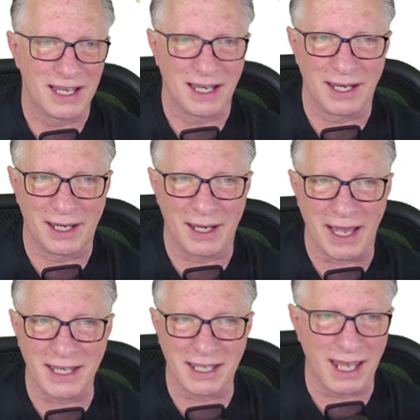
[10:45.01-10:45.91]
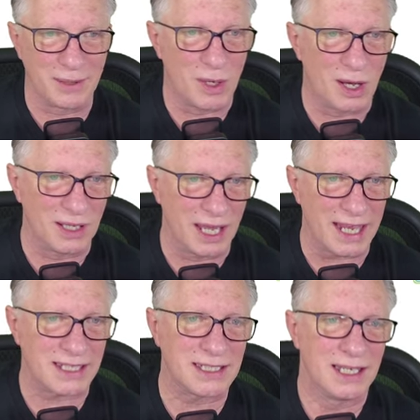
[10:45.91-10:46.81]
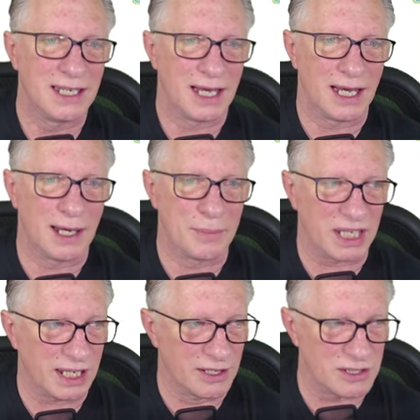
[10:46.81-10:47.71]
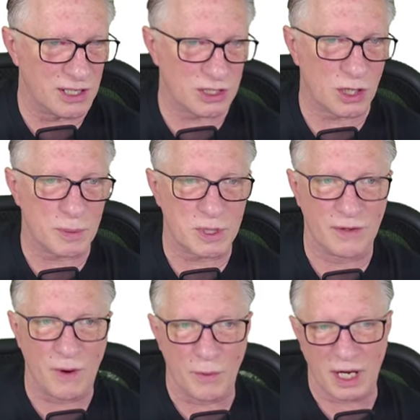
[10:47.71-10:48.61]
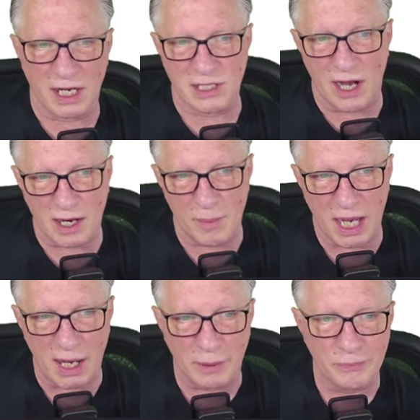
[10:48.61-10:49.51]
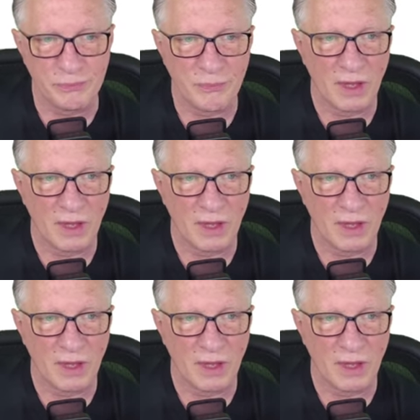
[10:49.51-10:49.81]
I didn't get them all linked, but here's a description of what we're going to talk about.